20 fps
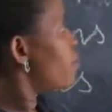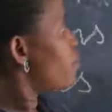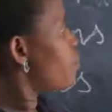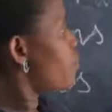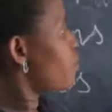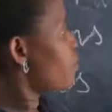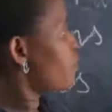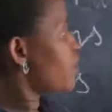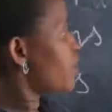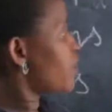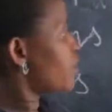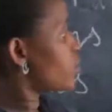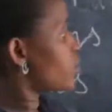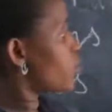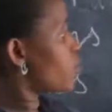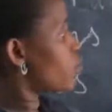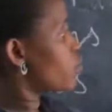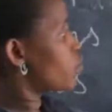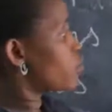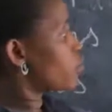prefect
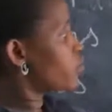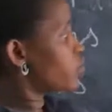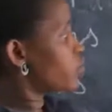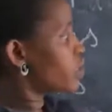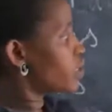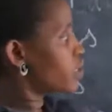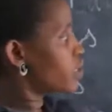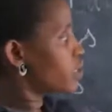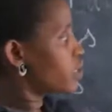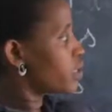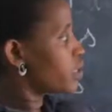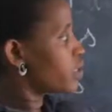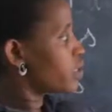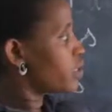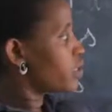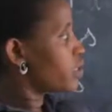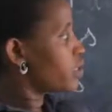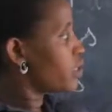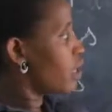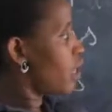on duty.
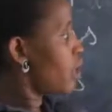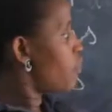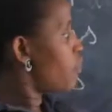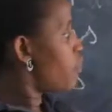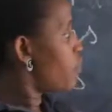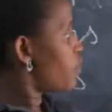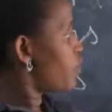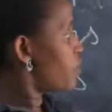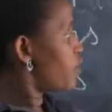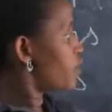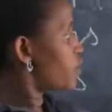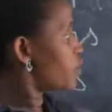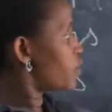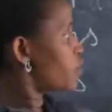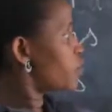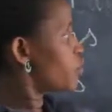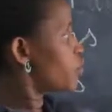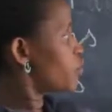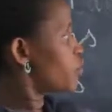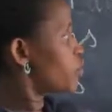Yeah, prefect
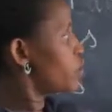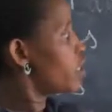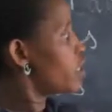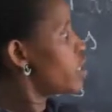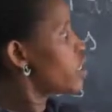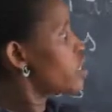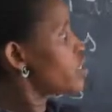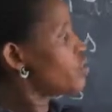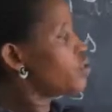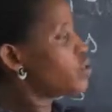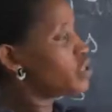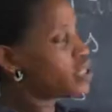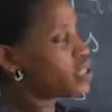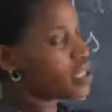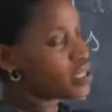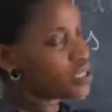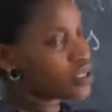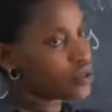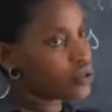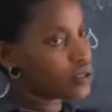on duty. Duty
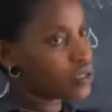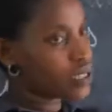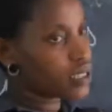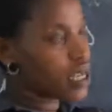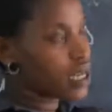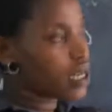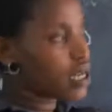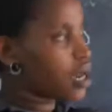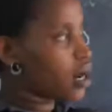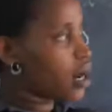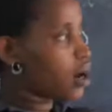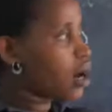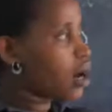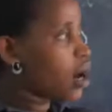is not a